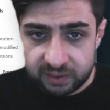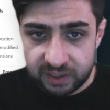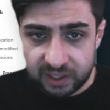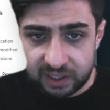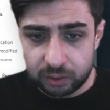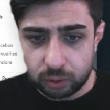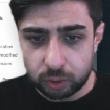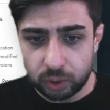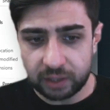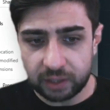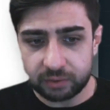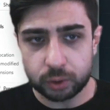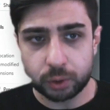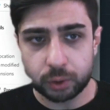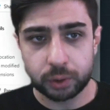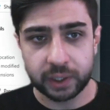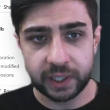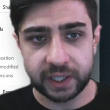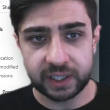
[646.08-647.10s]
Then you have to
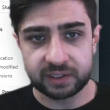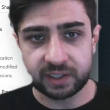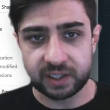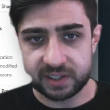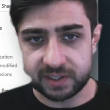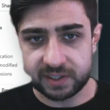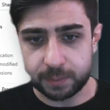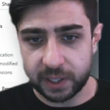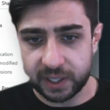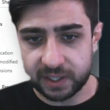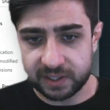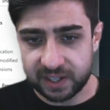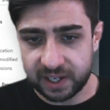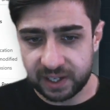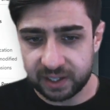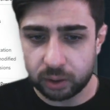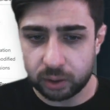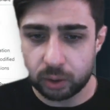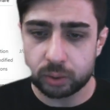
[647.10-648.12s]
create a space
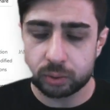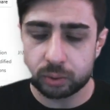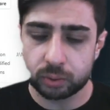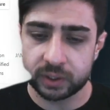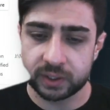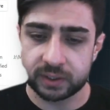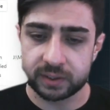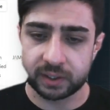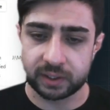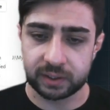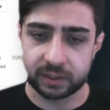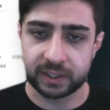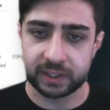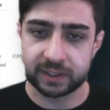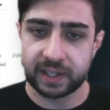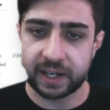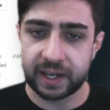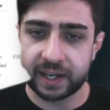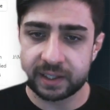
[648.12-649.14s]
and go to
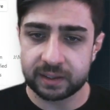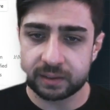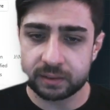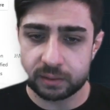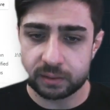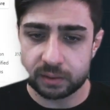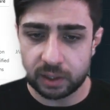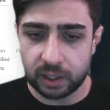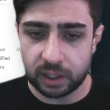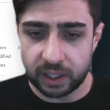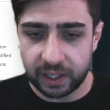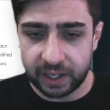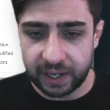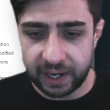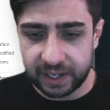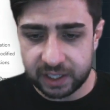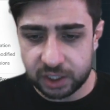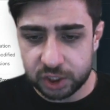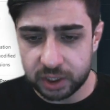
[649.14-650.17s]
internet and
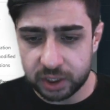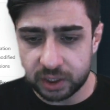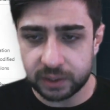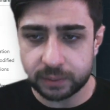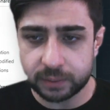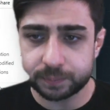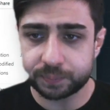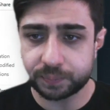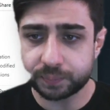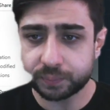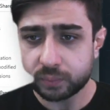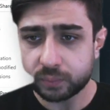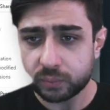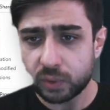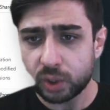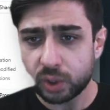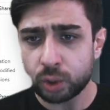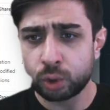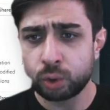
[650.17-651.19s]
actually
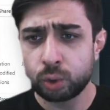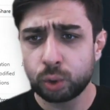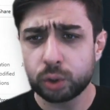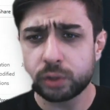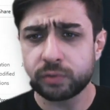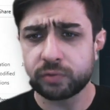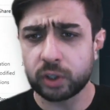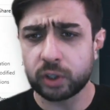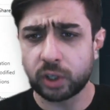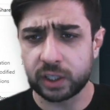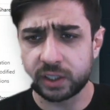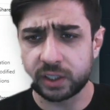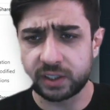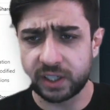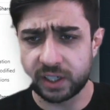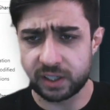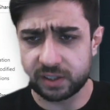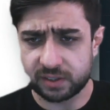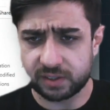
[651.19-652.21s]
look for
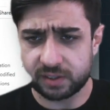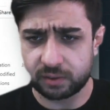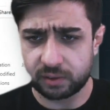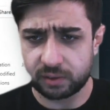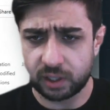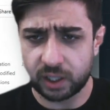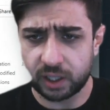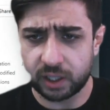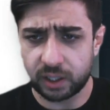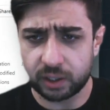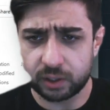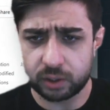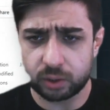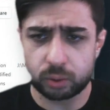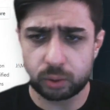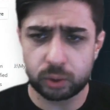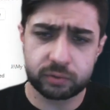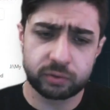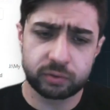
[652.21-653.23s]
ideas.
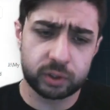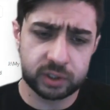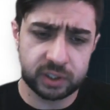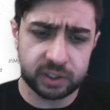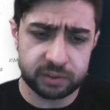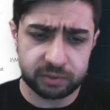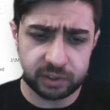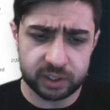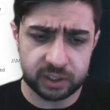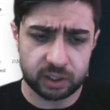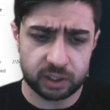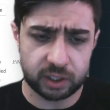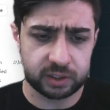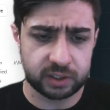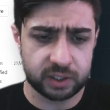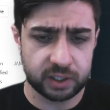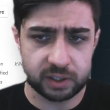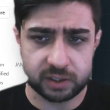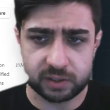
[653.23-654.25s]
Look for different
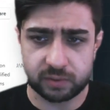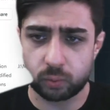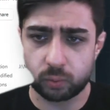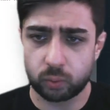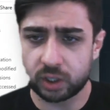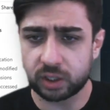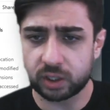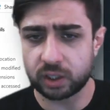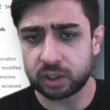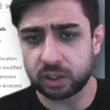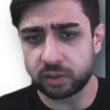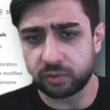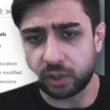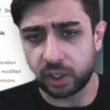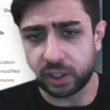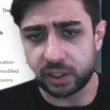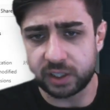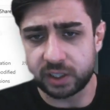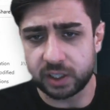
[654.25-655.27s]
ideas. What kind of
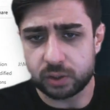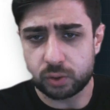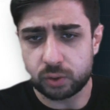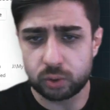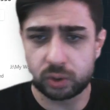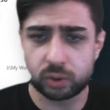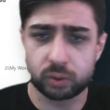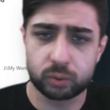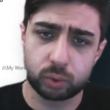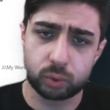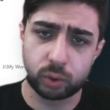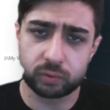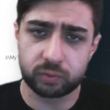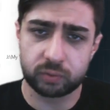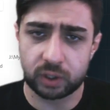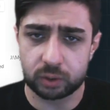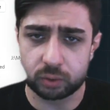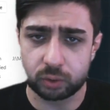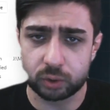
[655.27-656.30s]
ideas do you
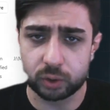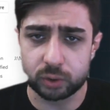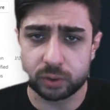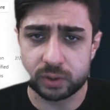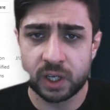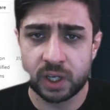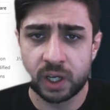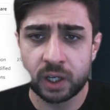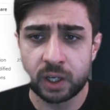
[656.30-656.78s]
want to use?